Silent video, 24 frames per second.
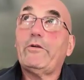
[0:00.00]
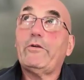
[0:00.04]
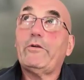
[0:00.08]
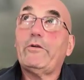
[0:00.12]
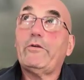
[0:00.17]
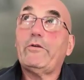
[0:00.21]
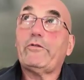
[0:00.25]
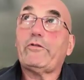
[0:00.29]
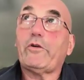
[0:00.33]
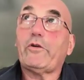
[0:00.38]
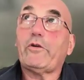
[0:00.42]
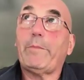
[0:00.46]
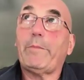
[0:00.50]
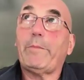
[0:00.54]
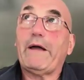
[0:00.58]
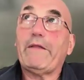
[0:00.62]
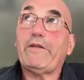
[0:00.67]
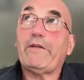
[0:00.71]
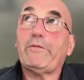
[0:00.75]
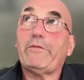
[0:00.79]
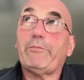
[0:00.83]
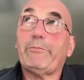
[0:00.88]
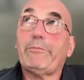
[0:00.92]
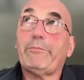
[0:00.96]
So by
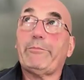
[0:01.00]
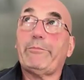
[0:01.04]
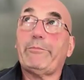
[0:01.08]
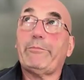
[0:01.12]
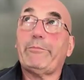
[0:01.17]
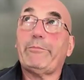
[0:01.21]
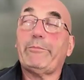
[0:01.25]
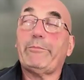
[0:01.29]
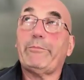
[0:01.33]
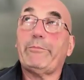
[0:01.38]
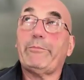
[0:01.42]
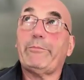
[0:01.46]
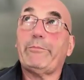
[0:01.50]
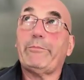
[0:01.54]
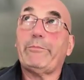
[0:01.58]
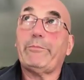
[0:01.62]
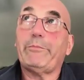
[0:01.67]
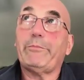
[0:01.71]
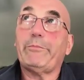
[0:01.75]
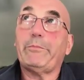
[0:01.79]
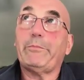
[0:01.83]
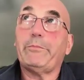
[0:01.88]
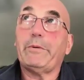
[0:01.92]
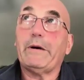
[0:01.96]

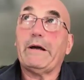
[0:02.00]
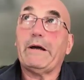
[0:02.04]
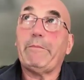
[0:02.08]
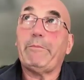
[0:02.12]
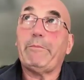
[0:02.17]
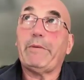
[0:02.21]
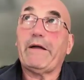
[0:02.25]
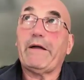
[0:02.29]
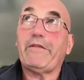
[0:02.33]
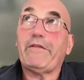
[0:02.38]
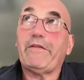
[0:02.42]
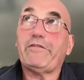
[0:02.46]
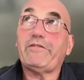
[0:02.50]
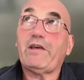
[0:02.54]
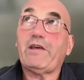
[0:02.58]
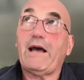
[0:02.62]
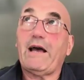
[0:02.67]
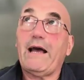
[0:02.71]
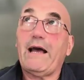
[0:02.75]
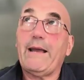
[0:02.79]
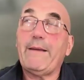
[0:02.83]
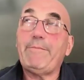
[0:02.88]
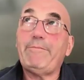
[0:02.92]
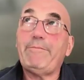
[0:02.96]
the
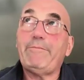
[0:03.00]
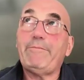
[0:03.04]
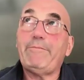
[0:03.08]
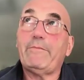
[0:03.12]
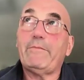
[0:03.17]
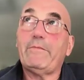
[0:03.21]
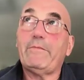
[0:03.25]
time